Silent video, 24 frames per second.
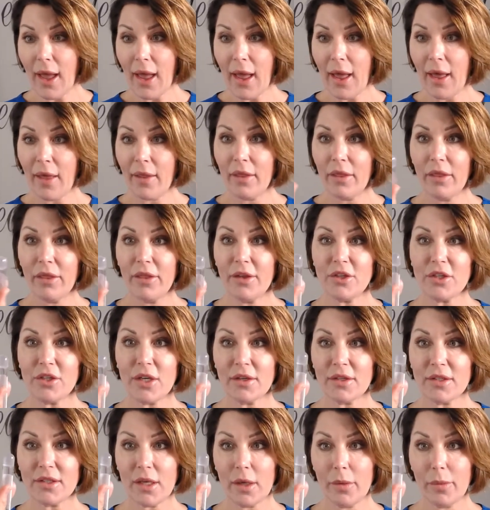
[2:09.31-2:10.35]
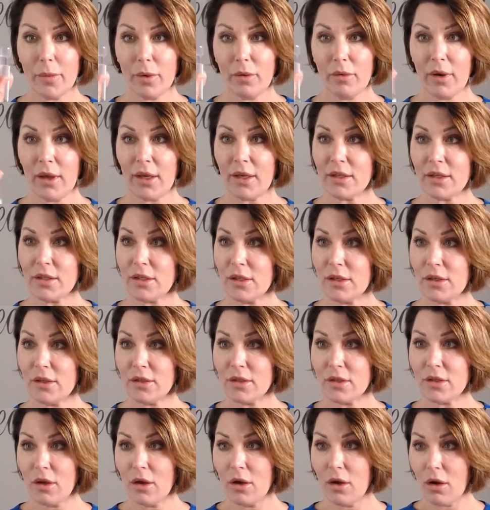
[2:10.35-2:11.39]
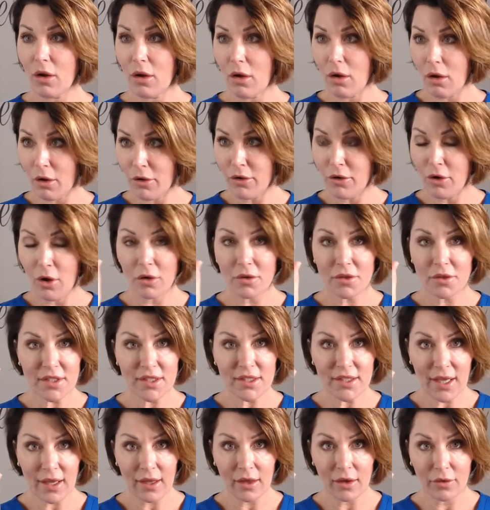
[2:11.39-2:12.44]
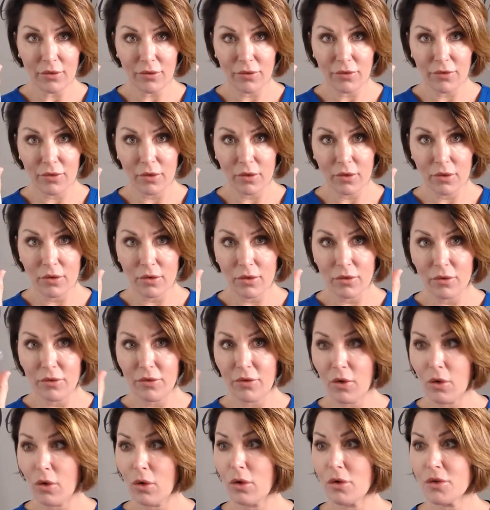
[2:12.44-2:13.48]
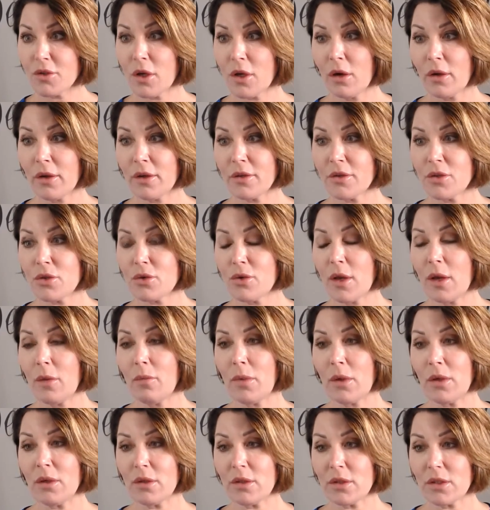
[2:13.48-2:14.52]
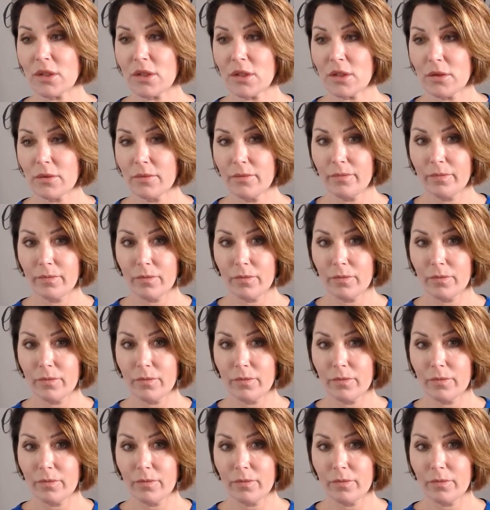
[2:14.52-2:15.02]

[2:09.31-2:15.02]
and the gel separators are not safe for autologous treatments.